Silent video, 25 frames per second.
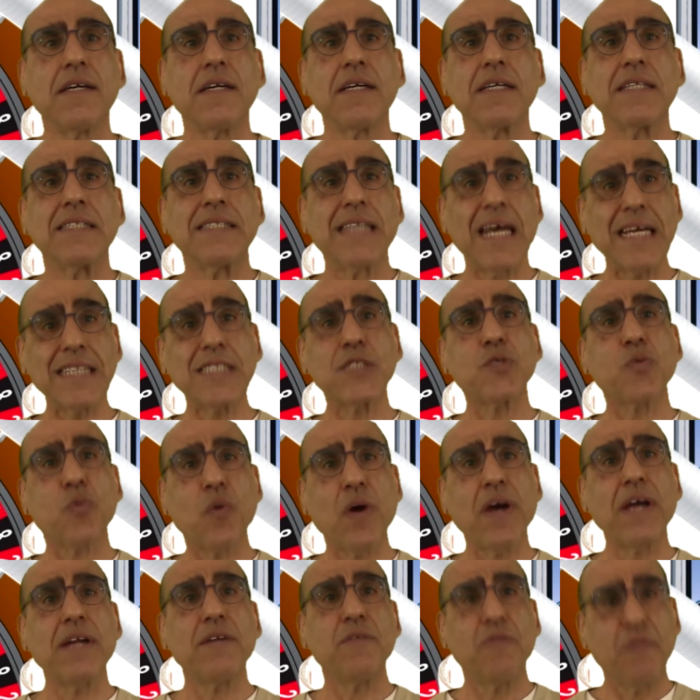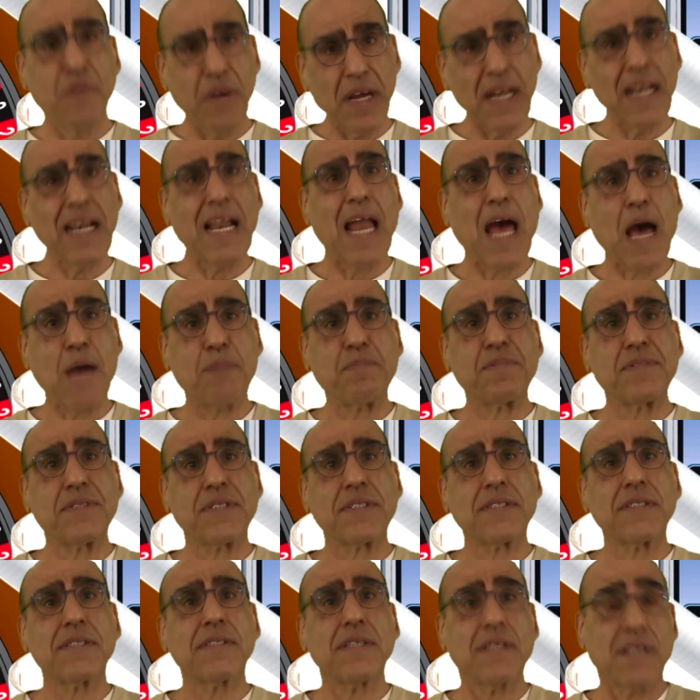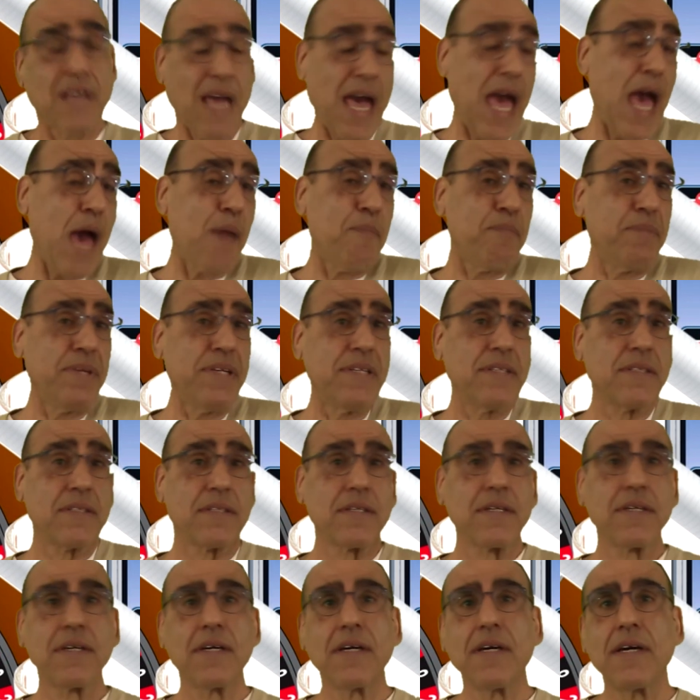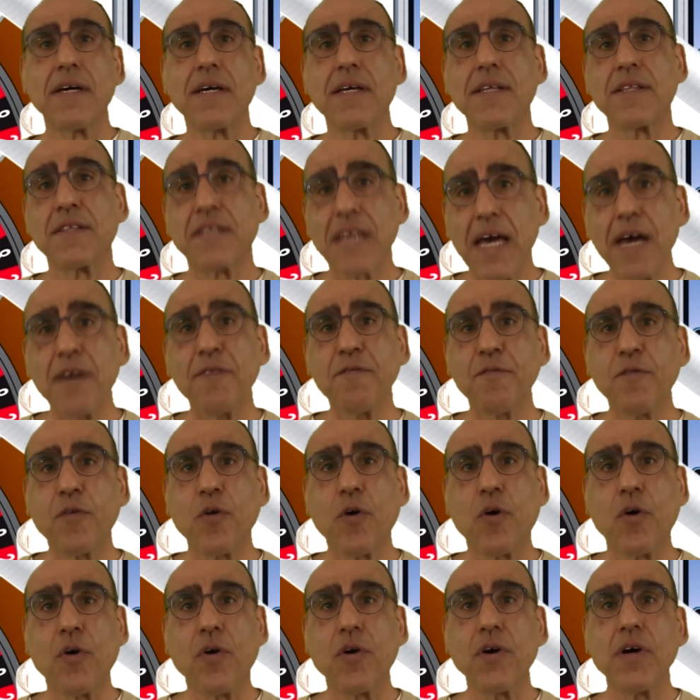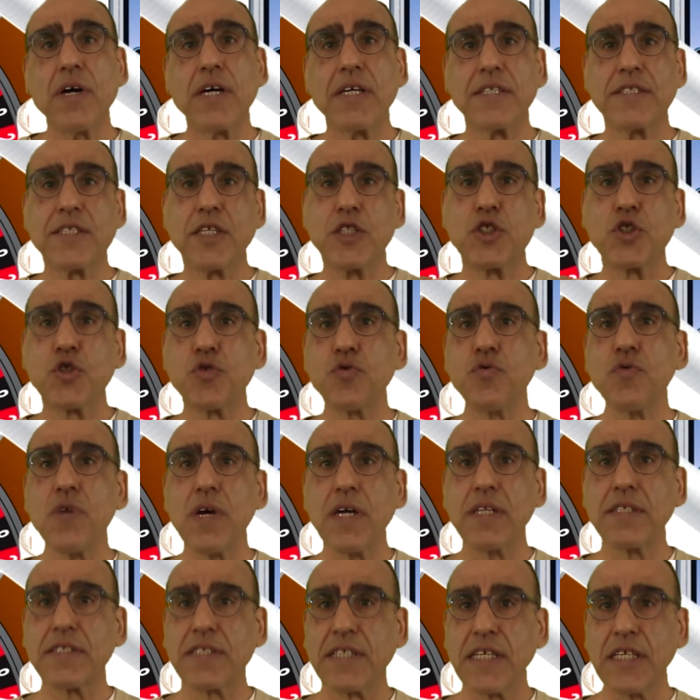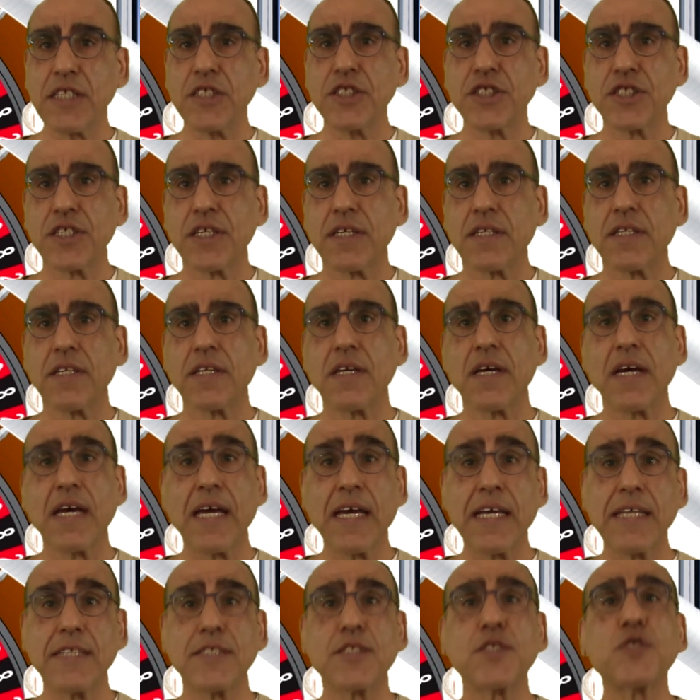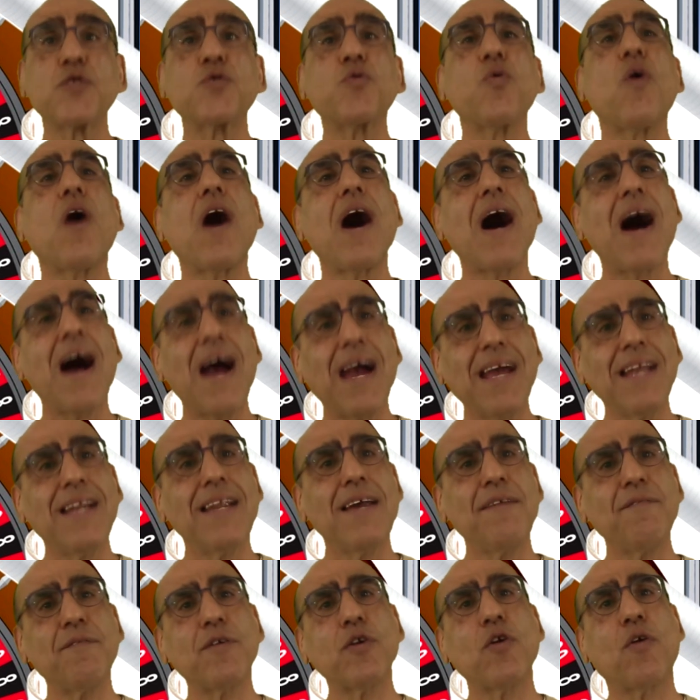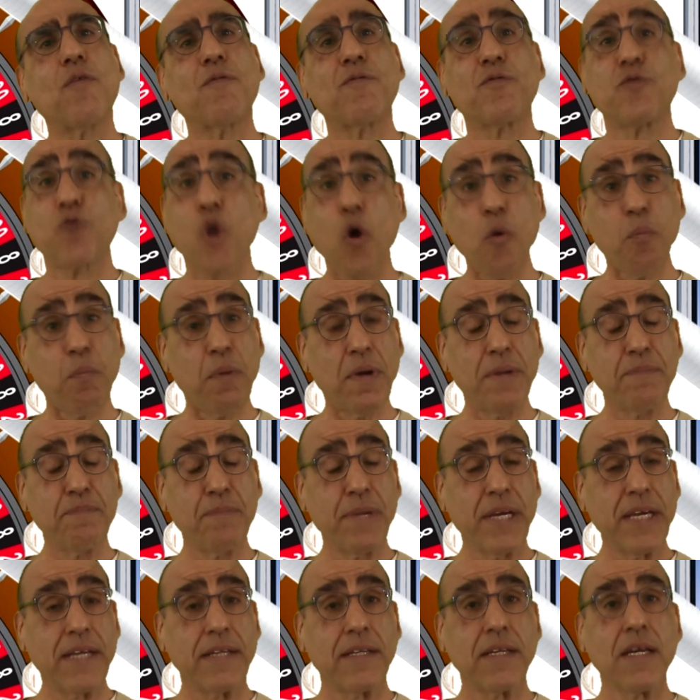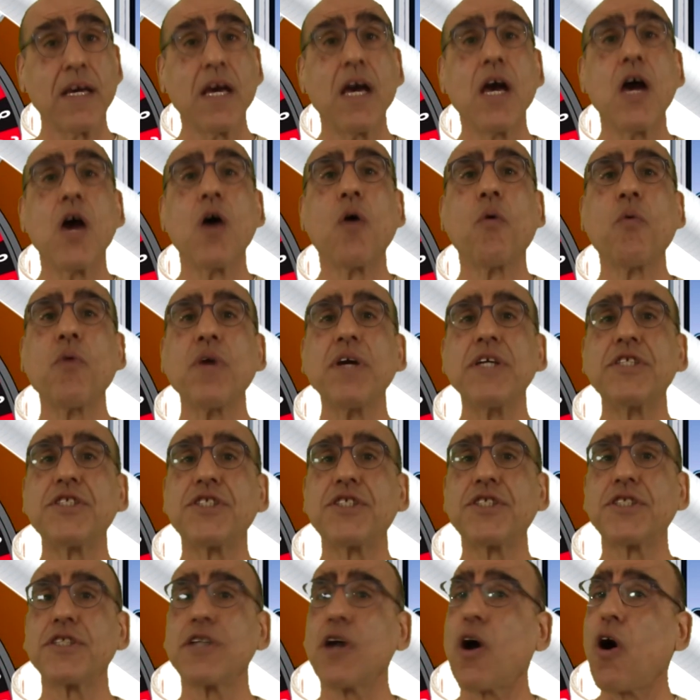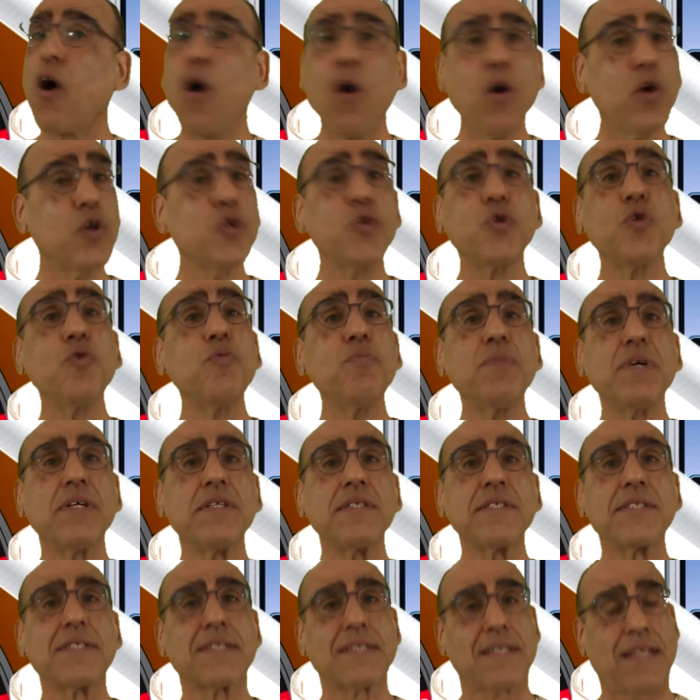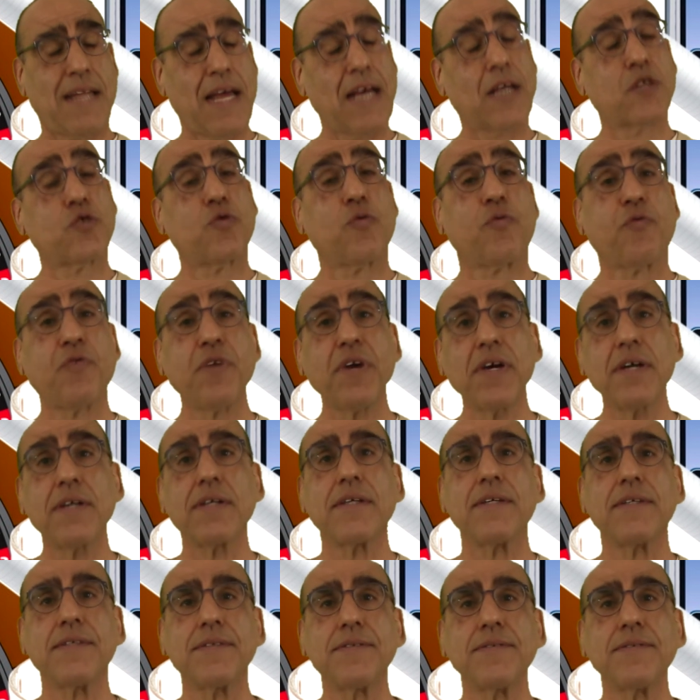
That's when relapse happened. Therefore, the true addiction is to a high level of dopamine, which all humans like to feel.